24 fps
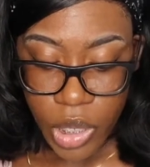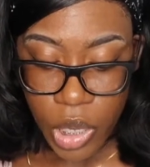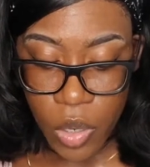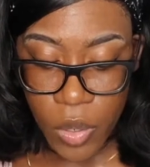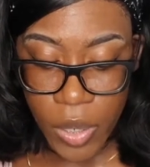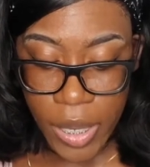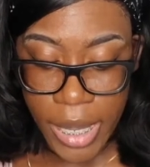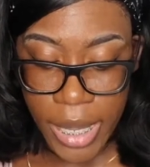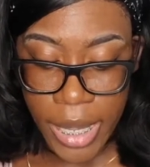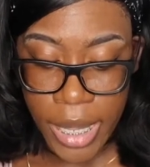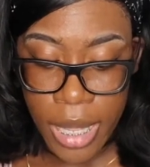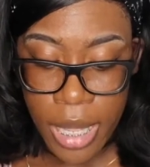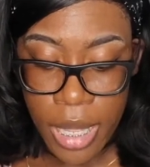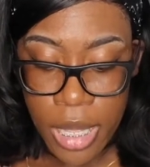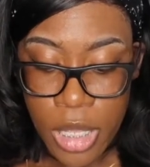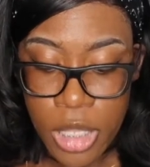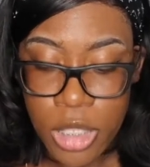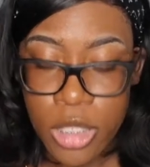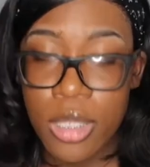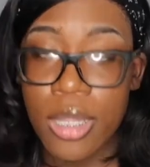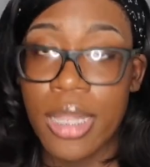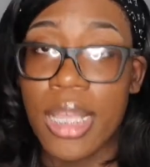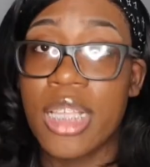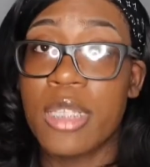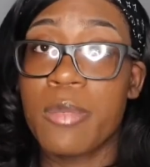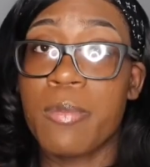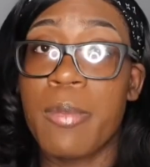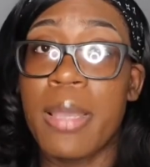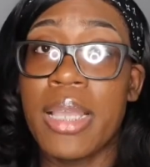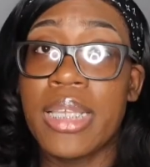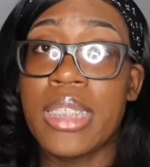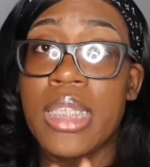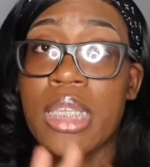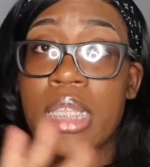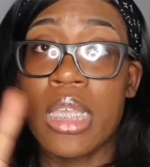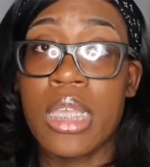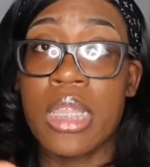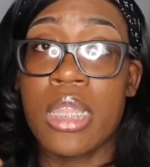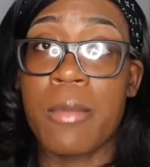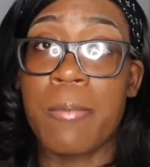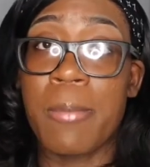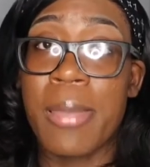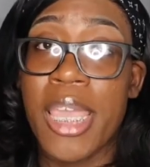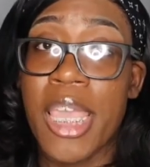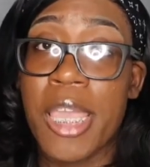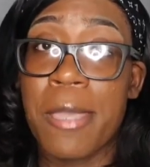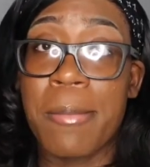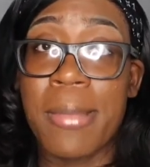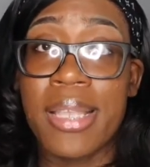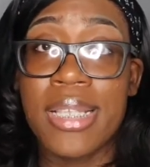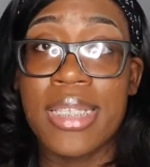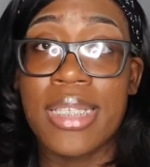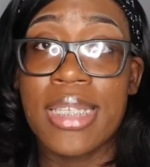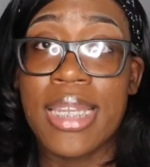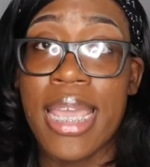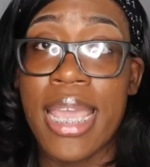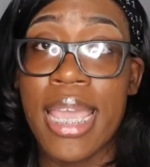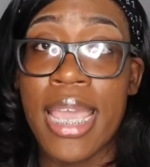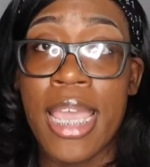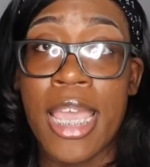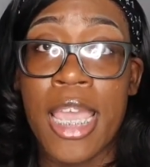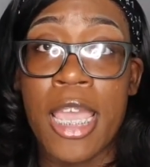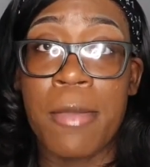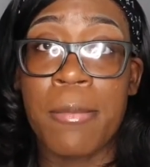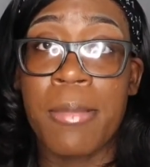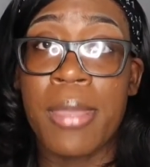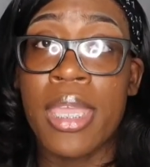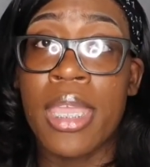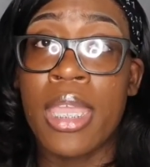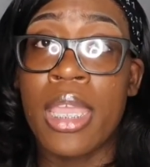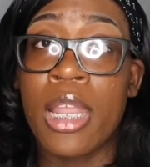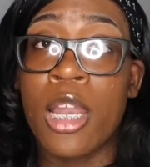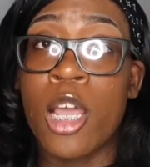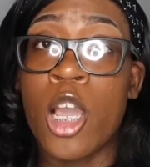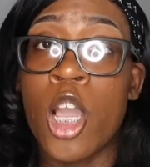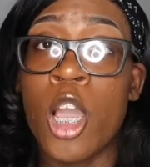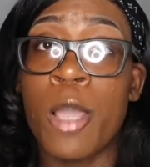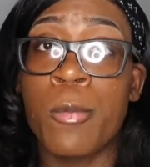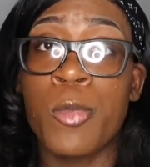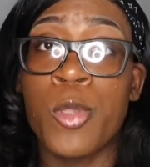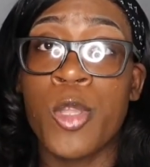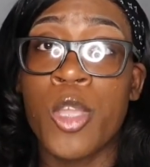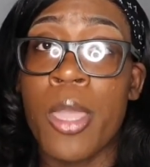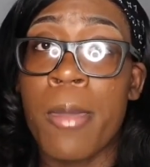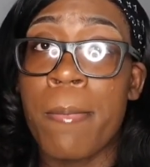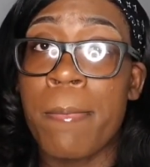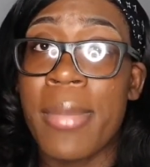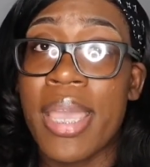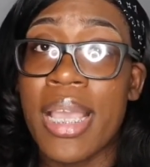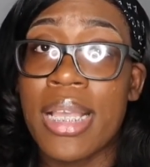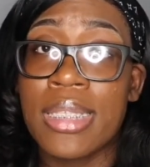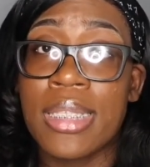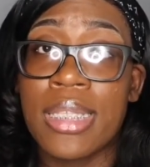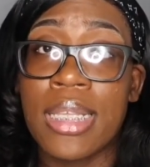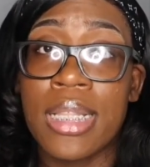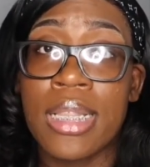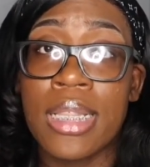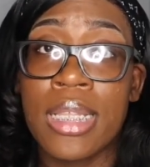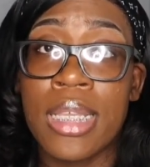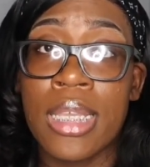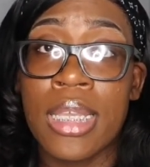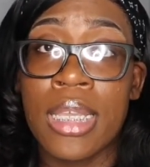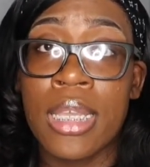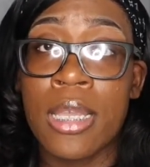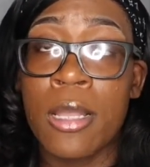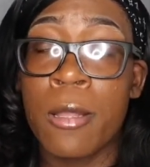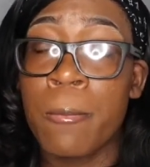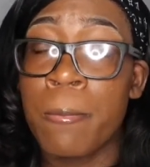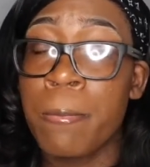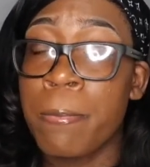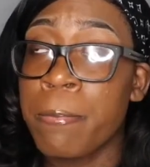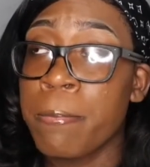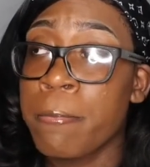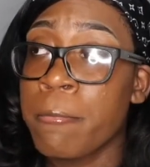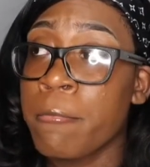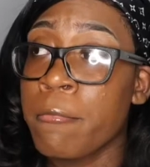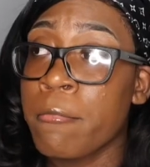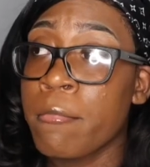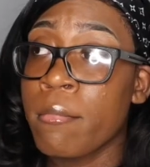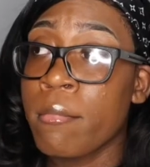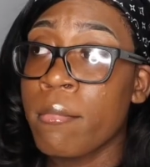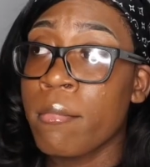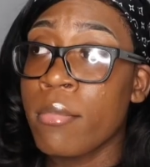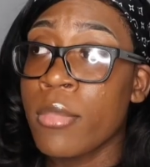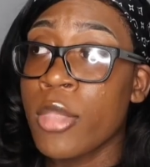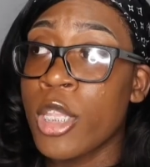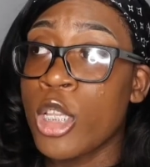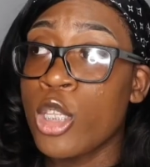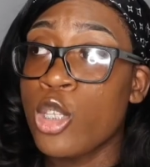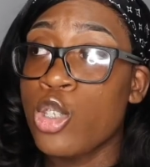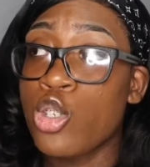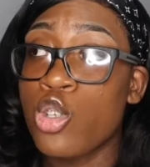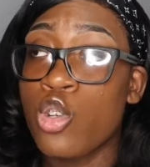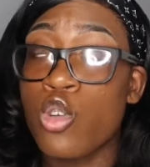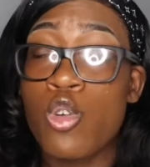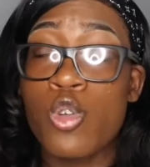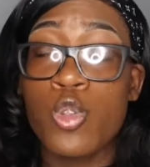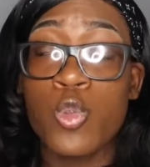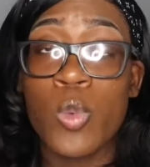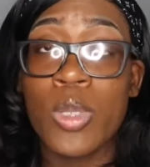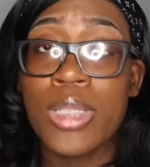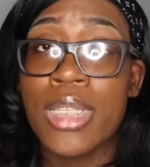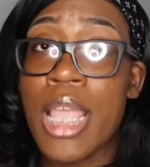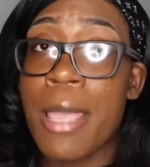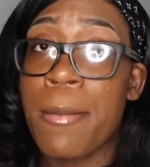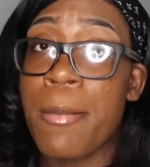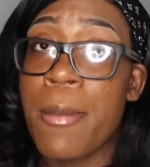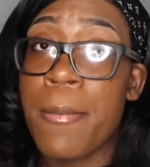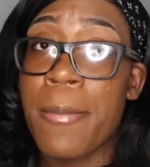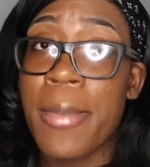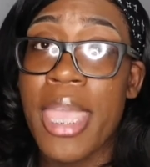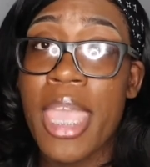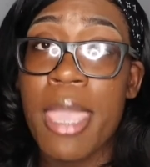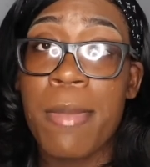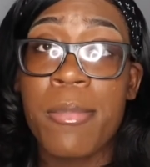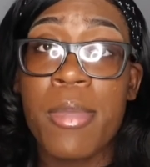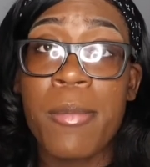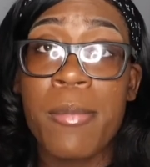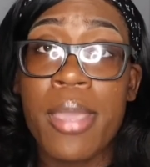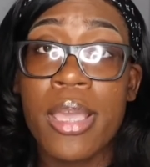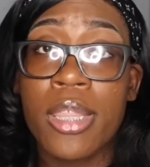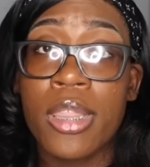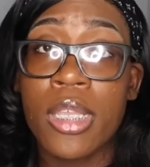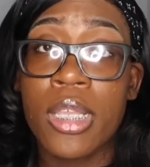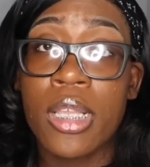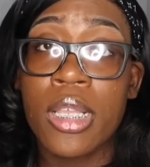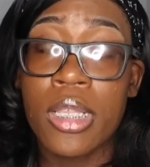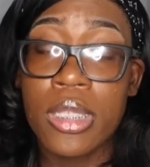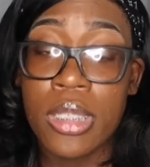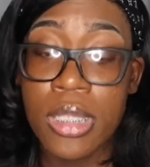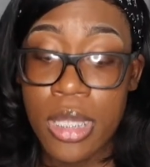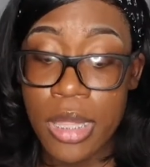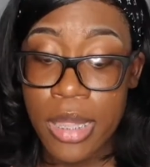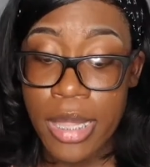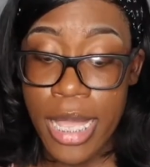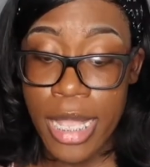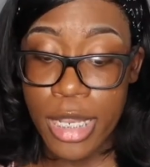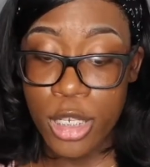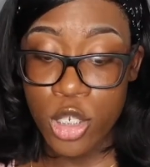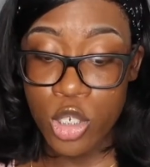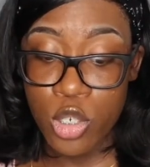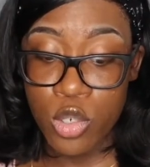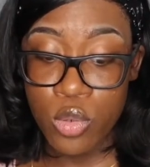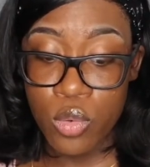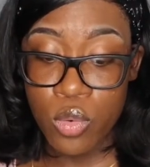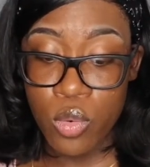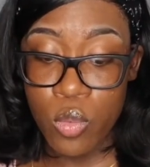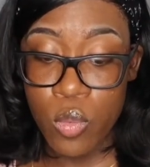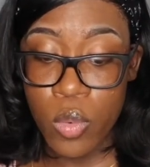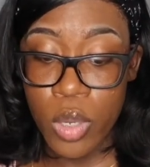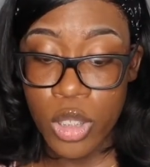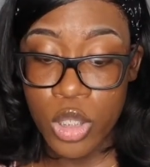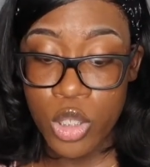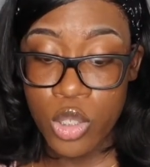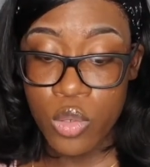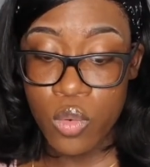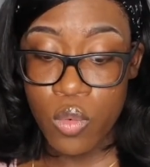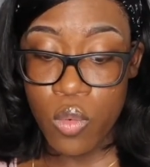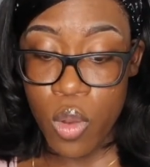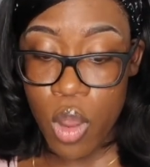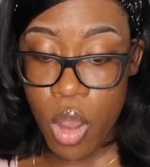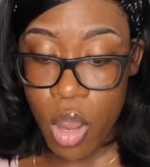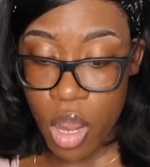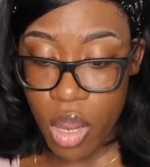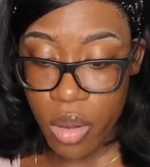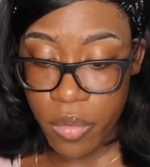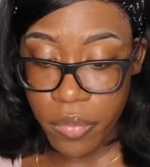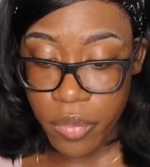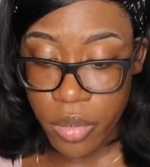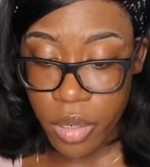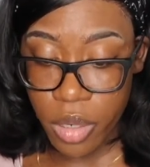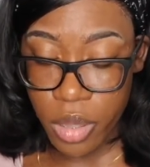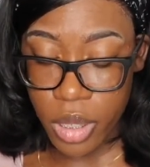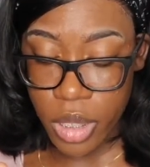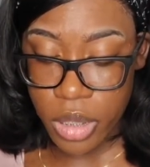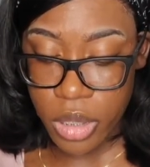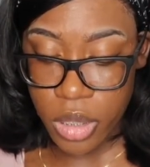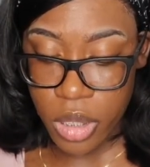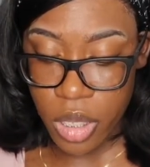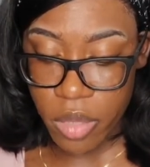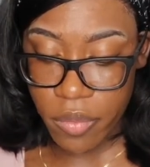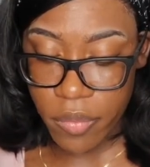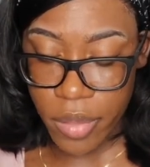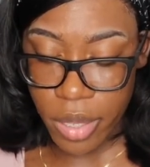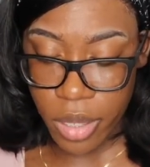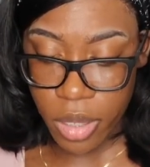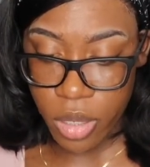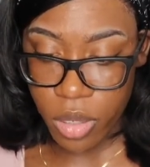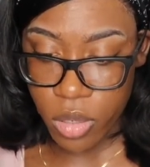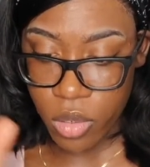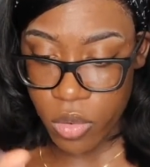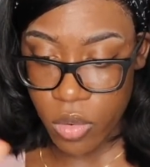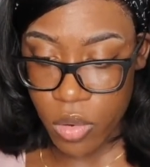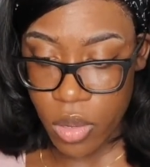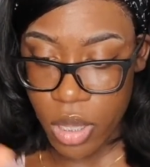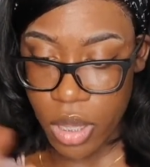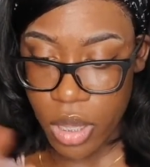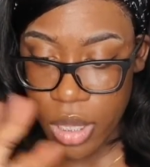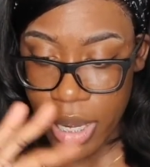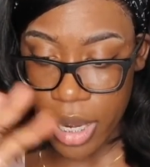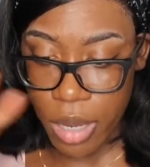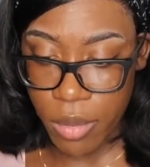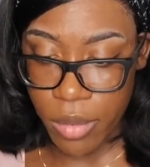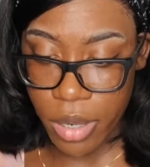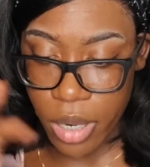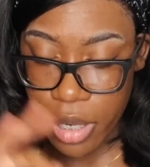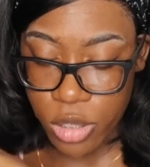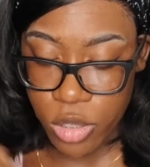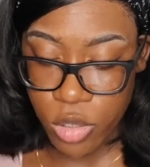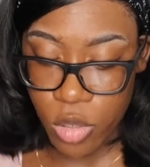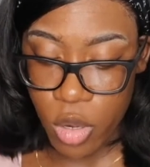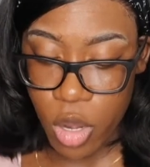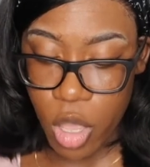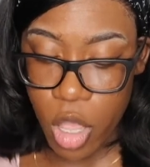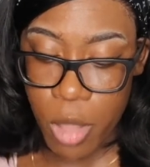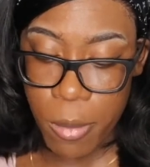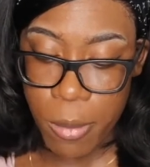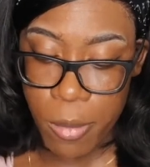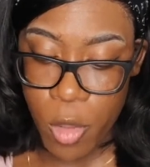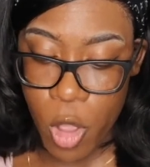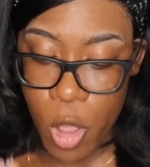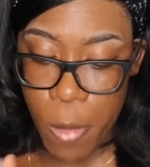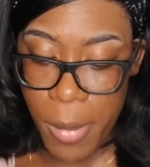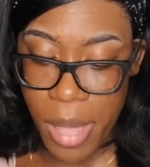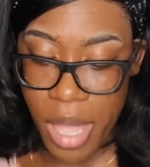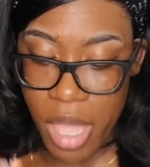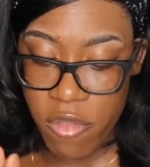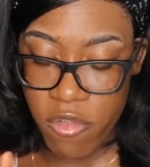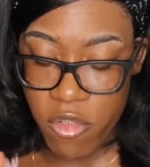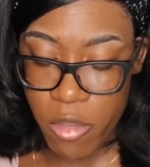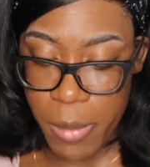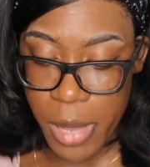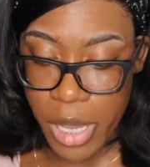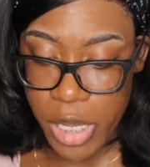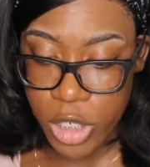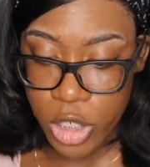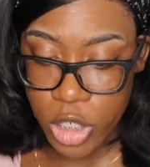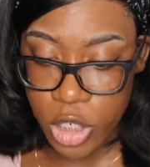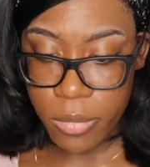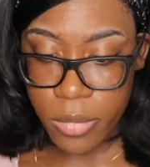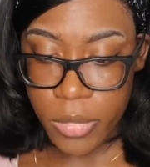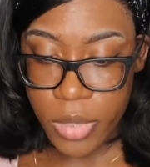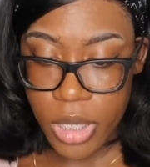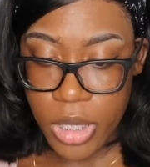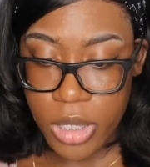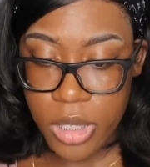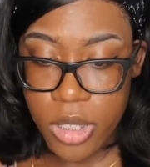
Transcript: Okay, so that's basically the payments tab. And um, you can basically choose what type of payment methods that you want to offer. Let's see if I can do all of that without showing all, all my information.